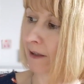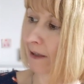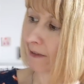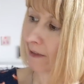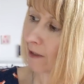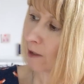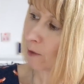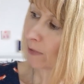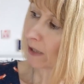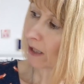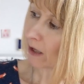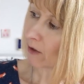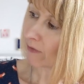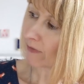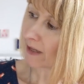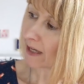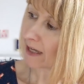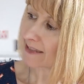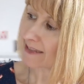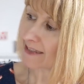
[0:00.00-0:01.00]
a little bit
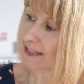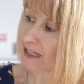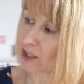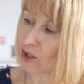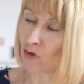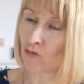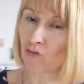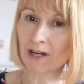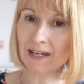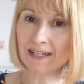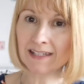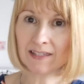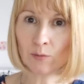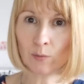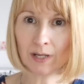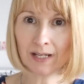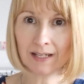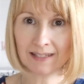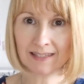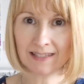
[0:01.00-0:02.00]
on there saying raise the
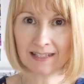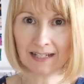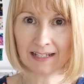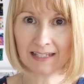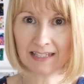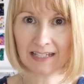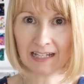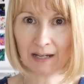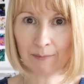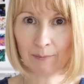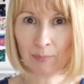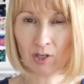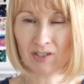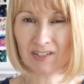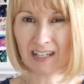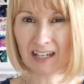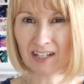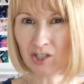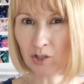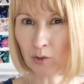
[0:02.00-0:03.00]
waist next time,
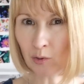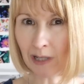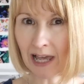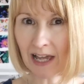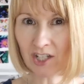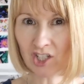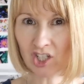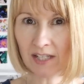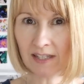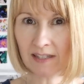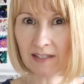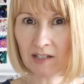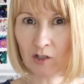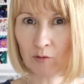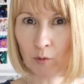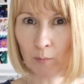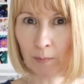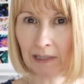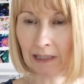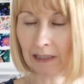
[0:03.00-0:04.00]
because I do like jeans to
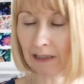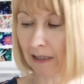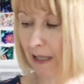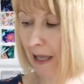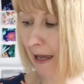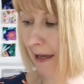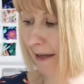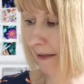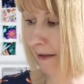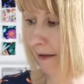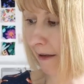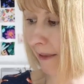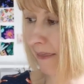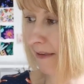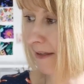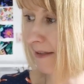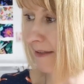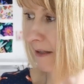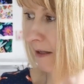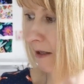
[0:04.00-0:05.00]
come up a little higher, and
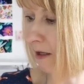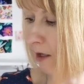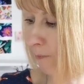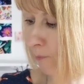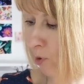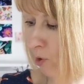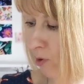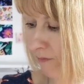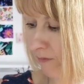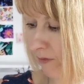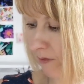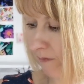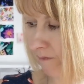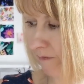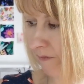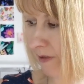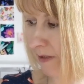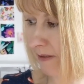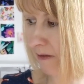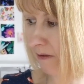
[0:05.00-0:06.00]
these are a
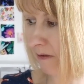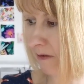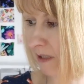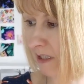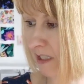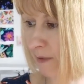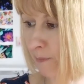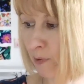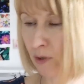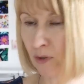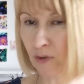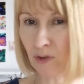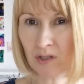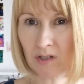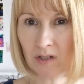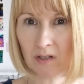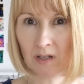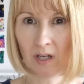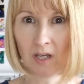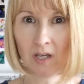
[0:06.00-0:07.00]
boyfriend fit, so they're supposed
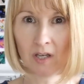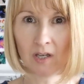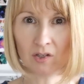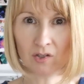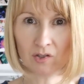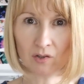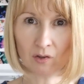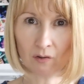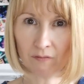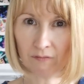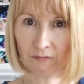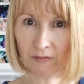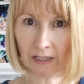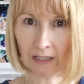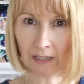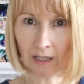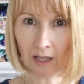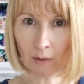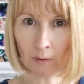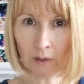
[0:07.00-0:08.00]
to sort of
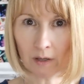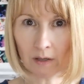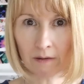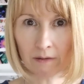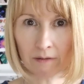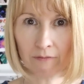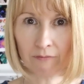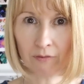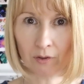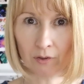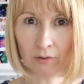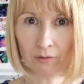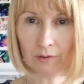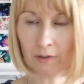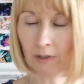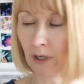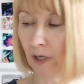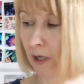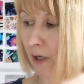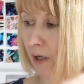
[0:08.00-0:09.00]
fit lower at the
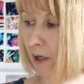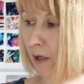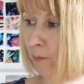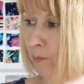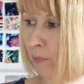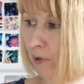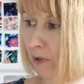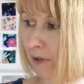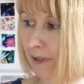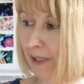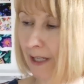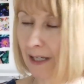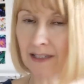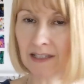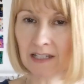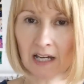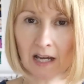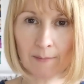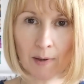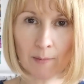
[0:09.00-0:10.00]
front. But
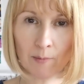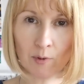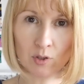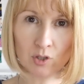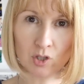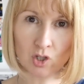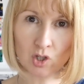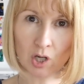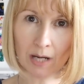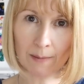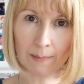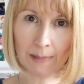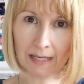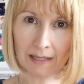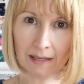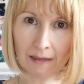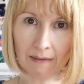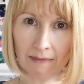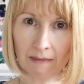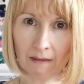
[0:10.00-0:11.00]
next time I'm going to try
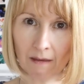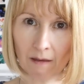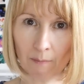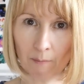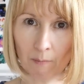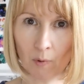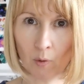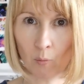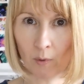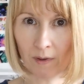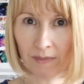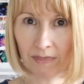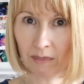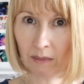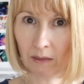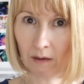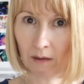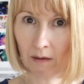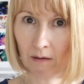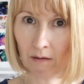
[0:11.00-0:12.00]
making them
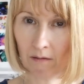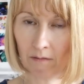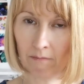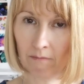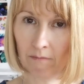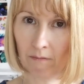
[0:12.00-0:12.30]
with the